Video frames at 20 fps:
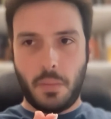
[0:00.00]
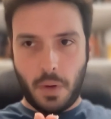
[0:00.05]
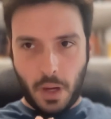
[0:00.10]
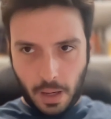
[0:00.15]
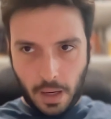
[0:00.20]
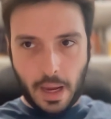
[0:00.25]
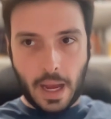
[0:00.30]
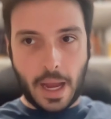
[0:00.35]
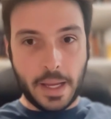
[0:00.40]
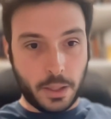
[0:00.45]

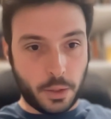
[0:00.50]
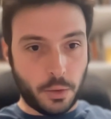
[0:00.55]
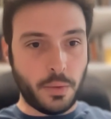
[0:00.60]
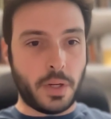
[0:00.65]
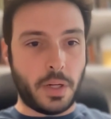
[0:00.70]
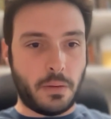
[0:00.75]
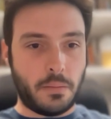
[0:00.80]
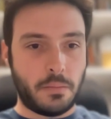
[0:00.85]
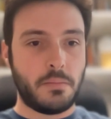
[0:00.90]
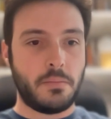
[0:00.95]
I
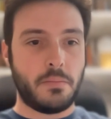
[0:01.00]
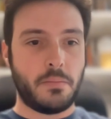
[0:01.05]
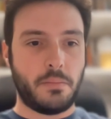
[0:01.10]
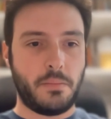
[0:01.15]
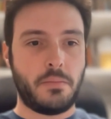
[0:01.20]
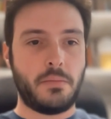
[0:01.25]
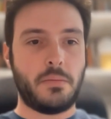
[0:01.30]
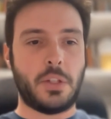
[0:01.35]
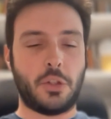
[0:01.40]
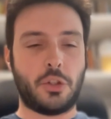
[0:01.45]
agree.
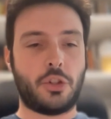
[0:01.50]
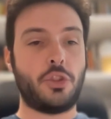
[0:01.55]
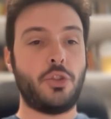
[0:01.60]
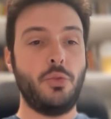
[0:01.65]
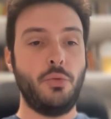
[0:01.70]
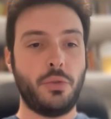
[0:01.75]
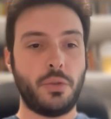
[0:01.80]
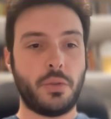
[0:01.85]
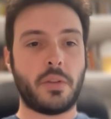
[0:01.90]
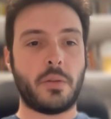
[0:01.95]
The
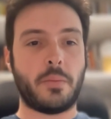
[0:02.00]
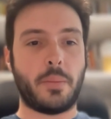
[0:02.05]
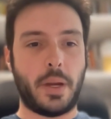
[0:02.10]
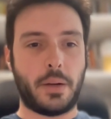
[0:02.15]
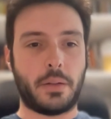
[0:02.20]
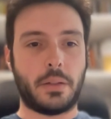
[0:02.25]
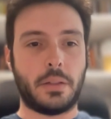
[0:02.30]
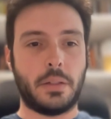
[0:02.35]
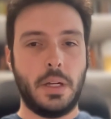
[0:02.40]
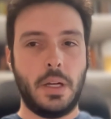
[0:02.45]
sooner the
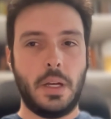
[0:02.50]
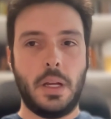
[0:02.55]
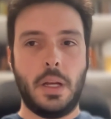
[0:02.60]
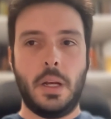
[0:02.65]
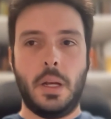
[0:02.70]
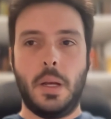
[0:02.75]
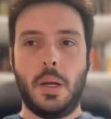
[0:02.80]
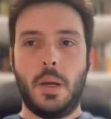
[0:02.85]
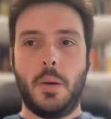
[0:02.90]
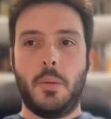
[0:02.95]
better.
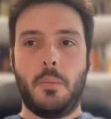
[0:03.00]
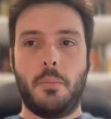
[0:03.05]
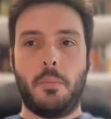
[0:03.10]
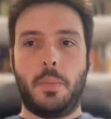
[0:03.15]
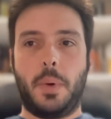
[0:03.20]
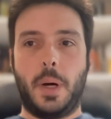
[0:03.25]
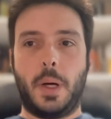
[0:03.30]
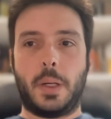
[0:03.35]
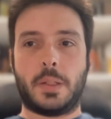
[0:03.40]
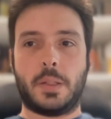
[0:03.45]

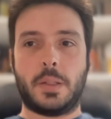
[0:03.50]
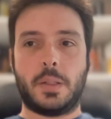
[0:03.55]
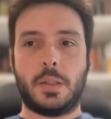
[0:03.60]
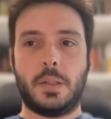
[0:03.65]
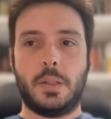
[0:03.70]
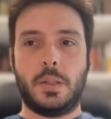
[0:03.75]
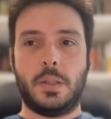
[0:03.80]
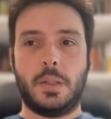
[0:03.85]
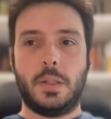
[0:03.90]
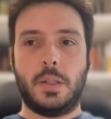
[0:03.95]
But
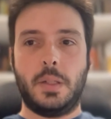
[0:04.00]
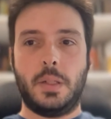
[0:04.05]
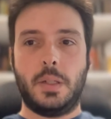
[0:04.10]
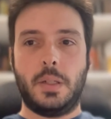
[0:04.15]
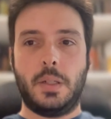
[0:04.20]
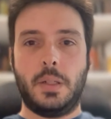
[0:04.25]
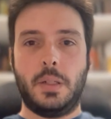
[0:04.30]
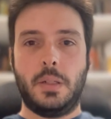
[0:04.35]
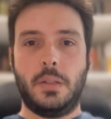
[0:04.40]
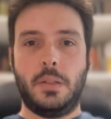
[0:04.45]

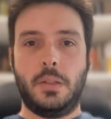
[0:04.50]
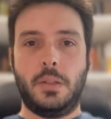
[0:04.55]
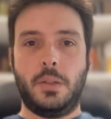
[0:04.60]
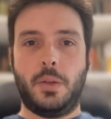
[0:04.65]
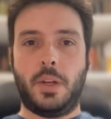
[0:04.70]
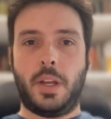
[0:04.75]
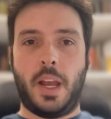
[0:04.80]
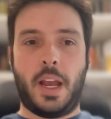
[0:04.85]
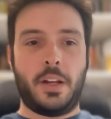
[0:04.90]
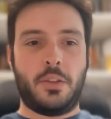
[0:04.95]
you
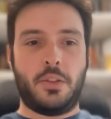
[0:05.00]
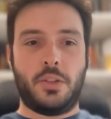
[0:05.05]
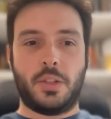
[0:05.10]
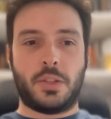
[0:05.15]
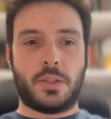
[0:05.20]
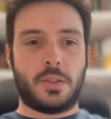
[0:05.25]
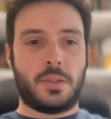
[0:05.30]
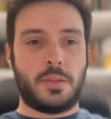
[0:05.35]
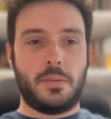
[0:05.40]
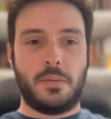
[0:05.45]
can't
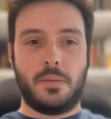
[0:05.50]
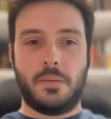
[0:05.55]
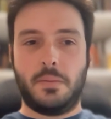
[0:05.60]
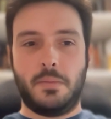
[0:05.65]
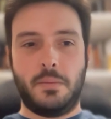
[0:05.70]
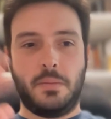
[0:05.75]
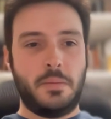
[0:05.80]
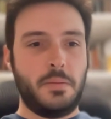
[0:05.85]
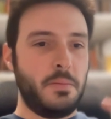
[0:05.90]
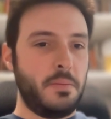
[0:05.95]
just
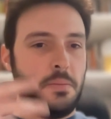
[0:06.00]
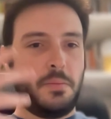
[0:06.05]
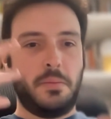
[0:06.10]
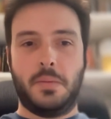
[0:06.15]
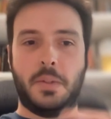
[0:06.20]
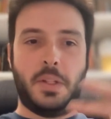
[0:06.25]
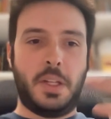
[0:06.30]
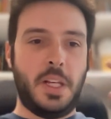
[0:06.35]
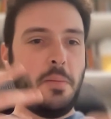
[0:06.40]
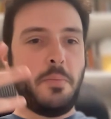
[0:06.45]

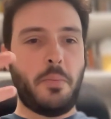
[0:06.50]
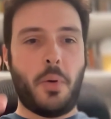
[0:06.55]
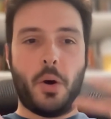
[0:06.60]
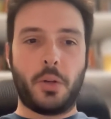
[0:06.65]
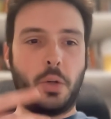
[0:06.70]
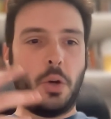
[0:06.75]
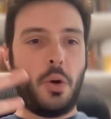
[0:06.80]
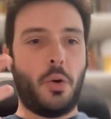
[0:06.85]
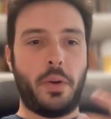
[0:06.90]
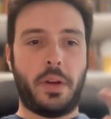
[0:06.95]
keep on
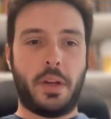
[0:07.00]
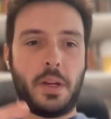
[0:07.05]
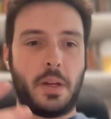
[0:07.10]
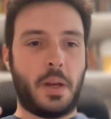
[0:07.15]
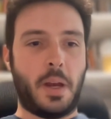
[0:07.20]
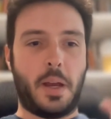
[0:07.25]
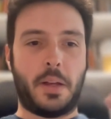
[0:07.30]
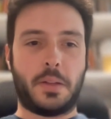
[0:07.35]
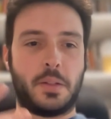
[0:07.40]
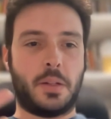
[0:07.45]
going
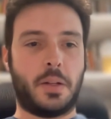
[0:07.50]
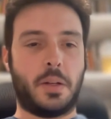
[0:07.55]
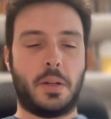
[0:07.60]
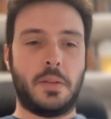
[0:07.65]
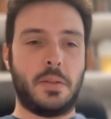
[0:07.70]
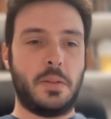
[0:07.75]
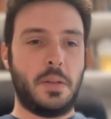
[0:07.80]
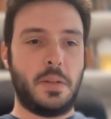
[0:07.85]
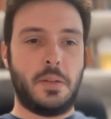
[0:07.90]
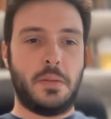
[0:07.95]
as
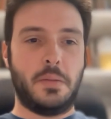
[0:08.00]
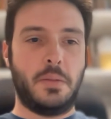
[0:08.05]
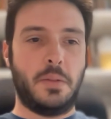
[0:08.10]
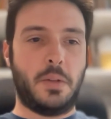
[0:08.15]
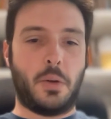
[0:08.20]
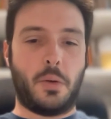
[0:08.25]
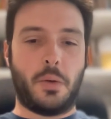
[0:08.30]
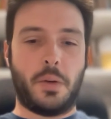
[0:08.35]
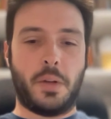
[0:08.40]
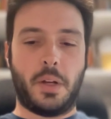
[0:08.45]

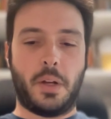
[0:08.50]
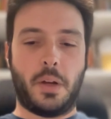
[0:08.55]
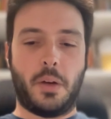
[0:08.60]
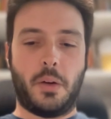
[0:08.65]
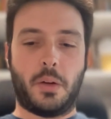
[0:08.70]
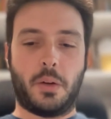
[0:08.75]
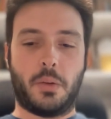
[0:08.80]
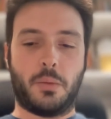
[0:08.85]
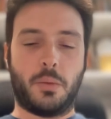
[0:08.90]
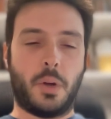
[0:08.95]

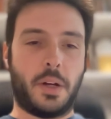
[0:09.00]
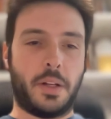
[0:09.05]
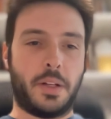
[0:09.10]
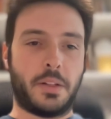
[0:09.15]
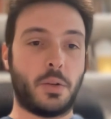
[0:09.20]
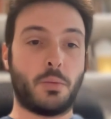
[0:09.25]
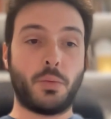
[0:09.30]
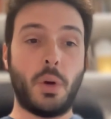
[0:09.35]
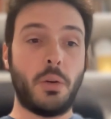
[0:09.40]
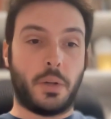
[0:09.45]
it's a
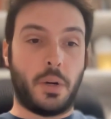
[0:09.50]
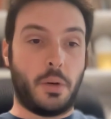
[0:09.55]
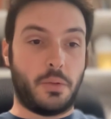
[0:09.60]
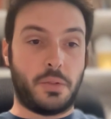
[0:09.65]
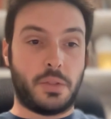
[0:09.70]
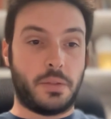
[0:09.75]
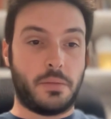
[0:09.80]
roller coaster,